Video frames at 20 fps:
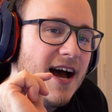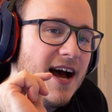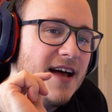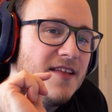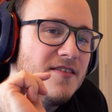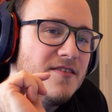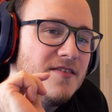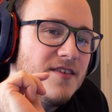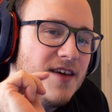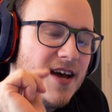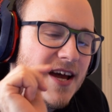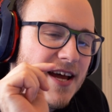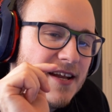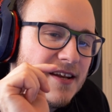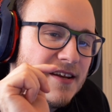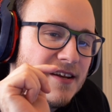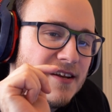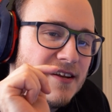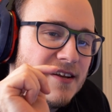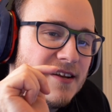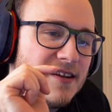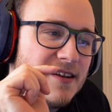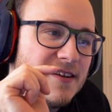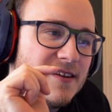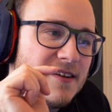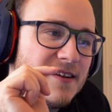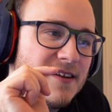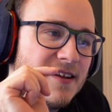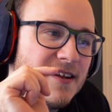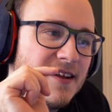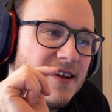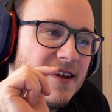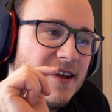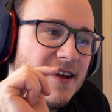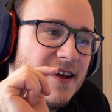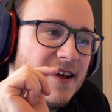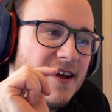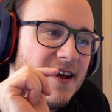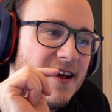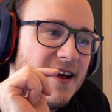And then
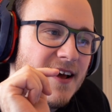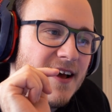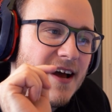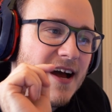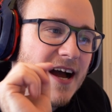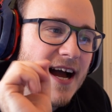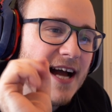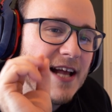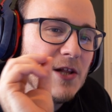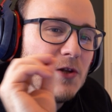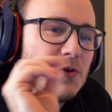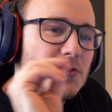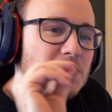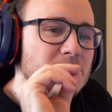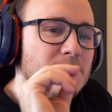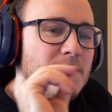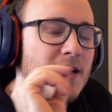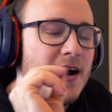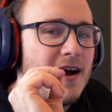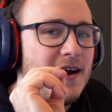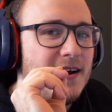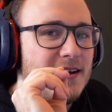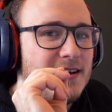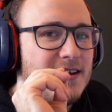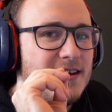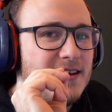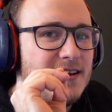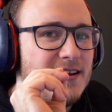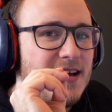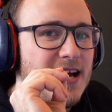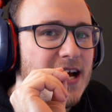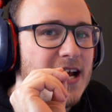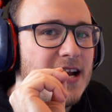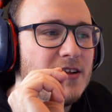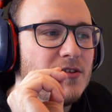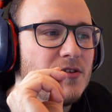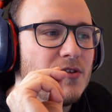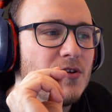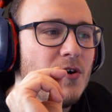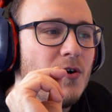I looked back and
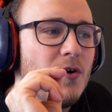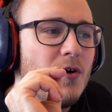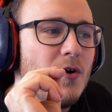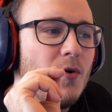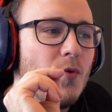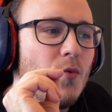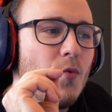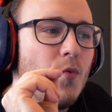I thought,